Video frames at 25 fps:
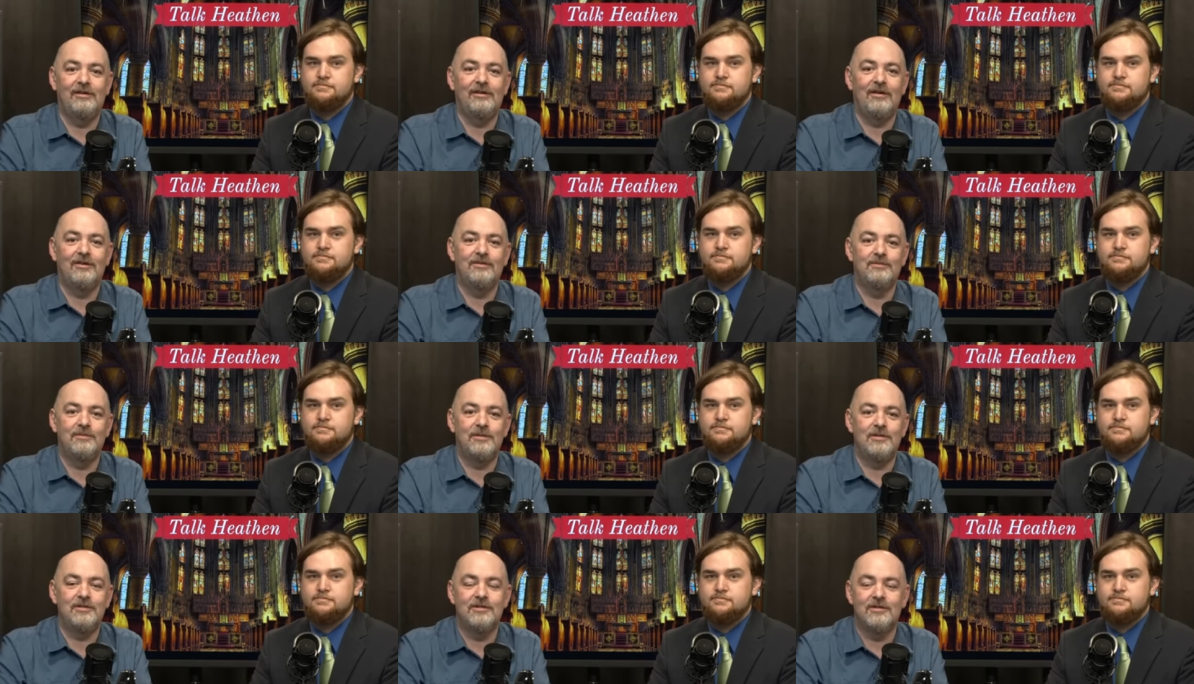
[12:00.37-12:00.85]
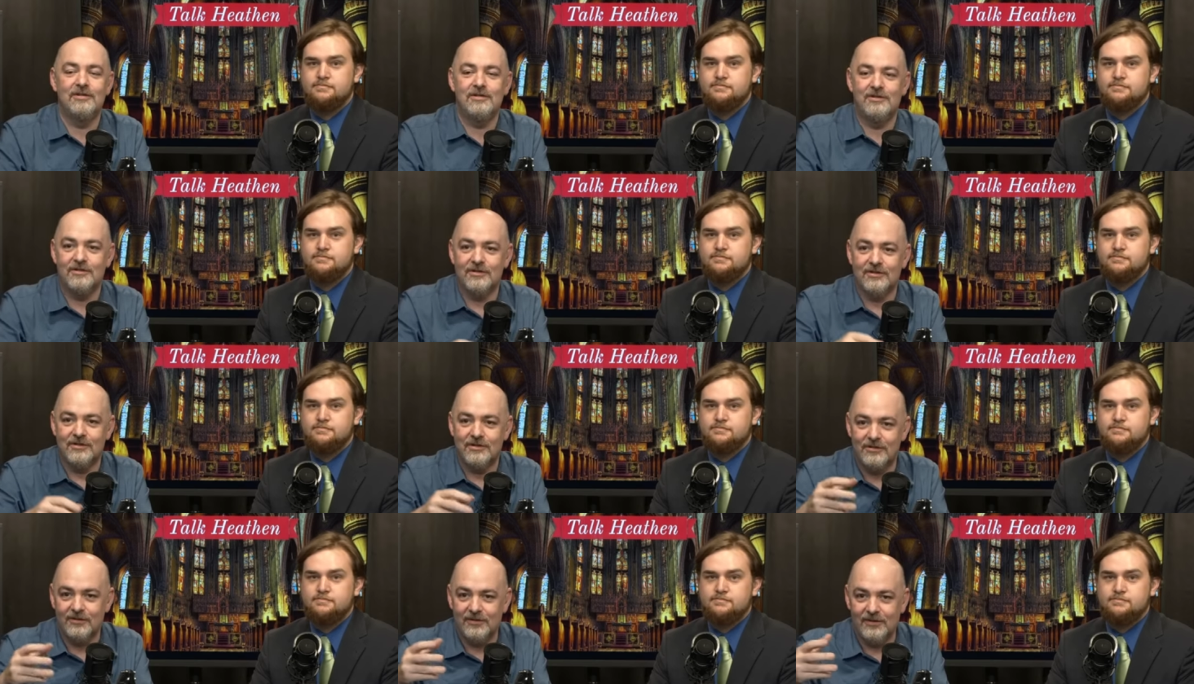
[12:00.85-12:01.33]
Speaker 1: she loves me,
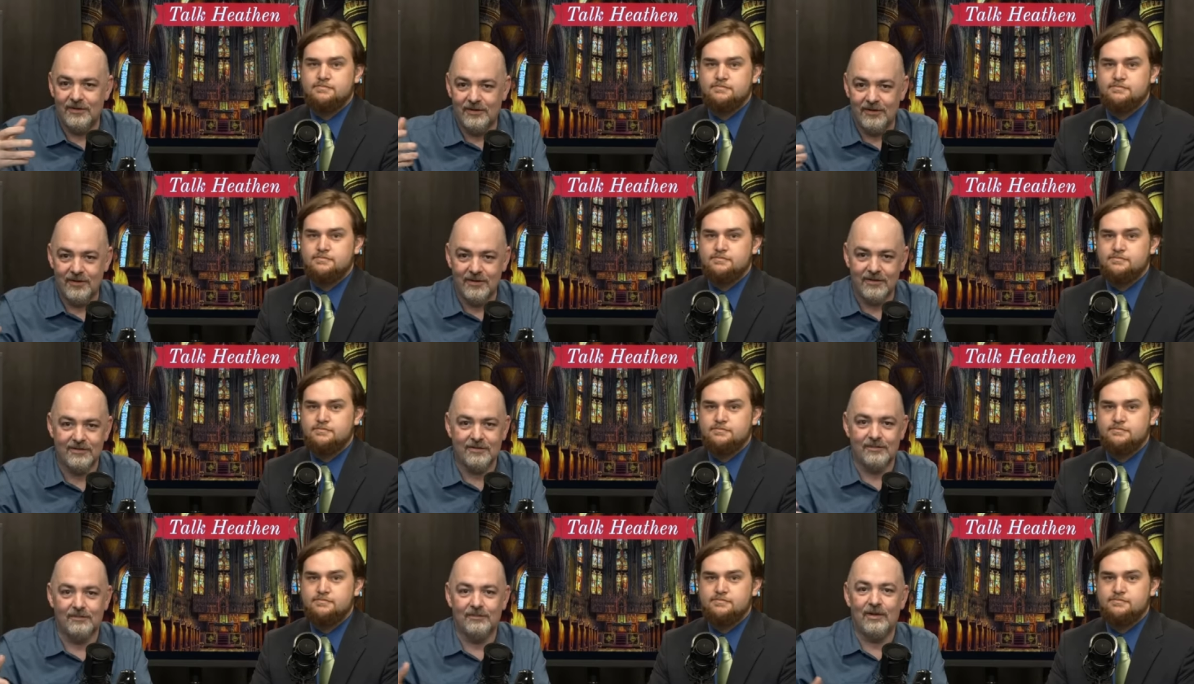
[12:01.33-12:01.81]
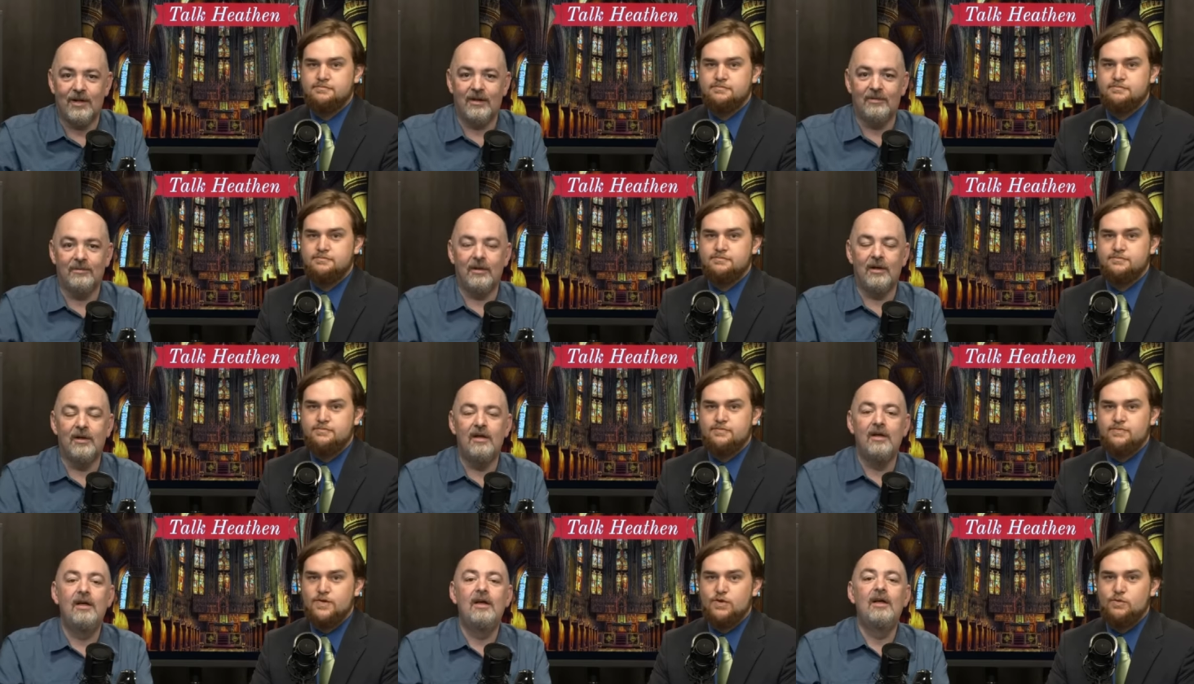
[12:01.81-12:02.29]
she's just doing this and
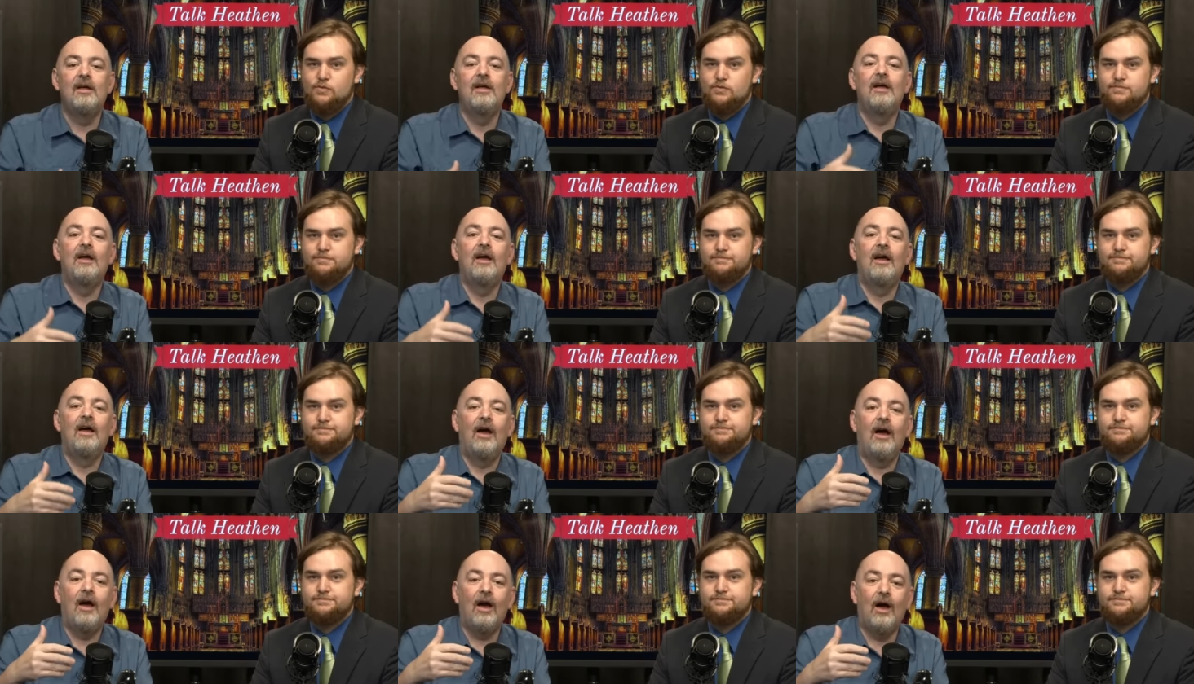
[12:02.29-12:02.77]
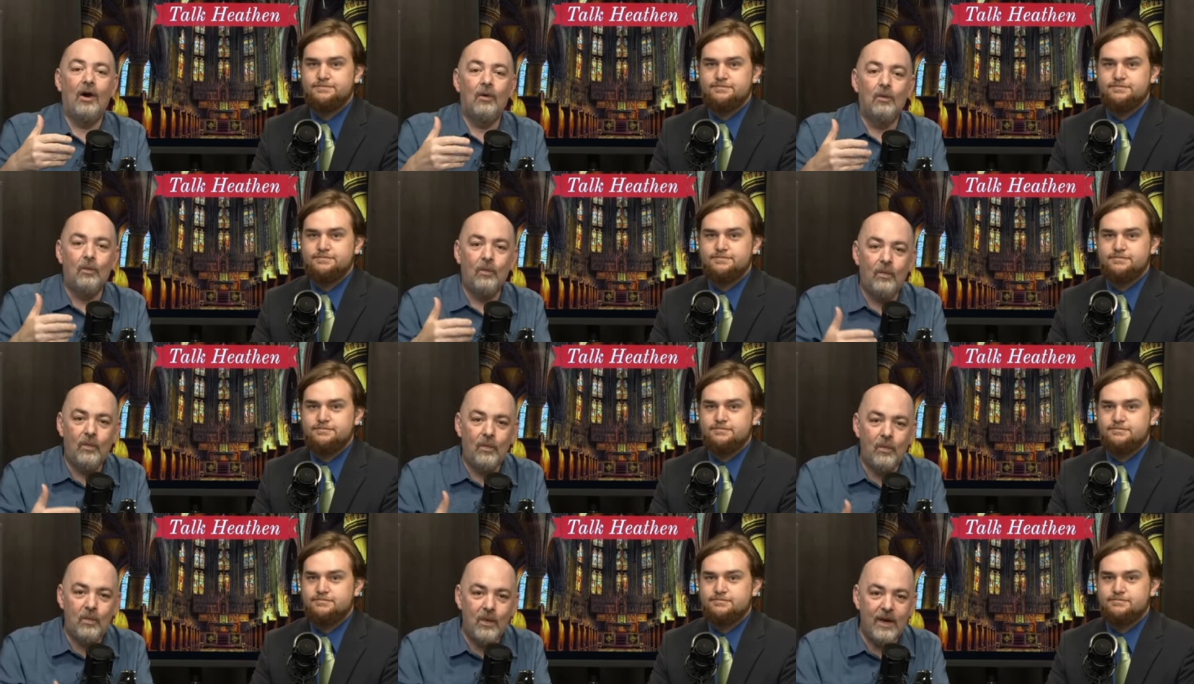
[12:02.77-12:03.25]
blah, blah.
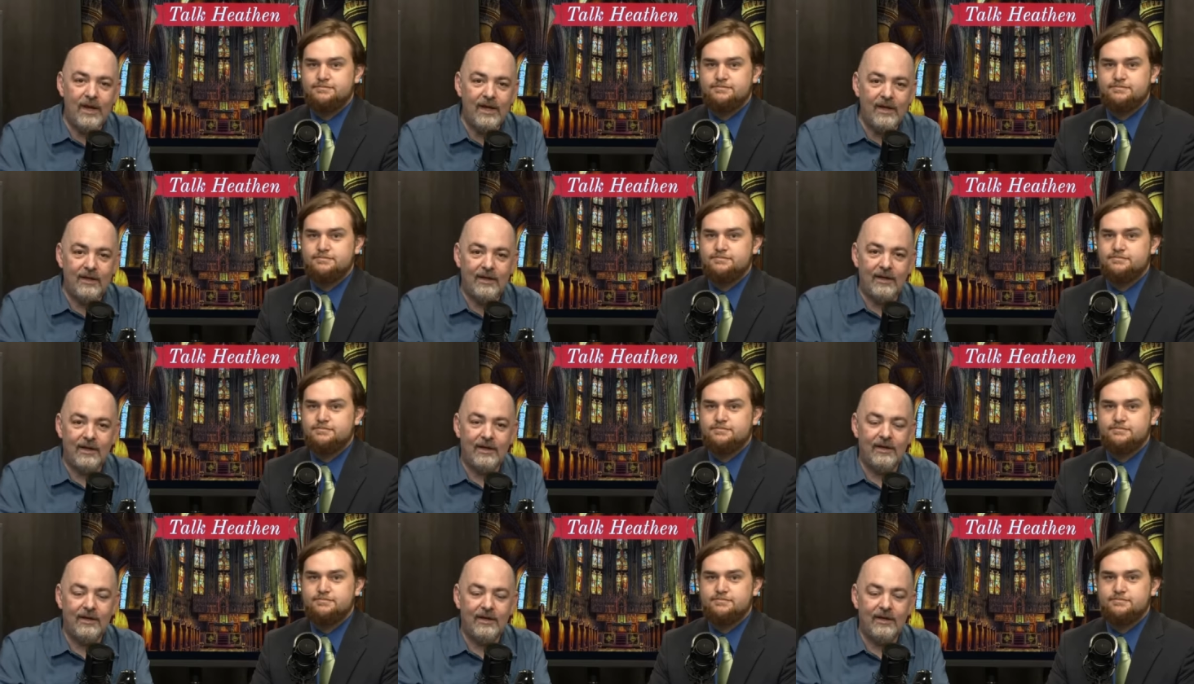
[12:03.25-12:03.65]
We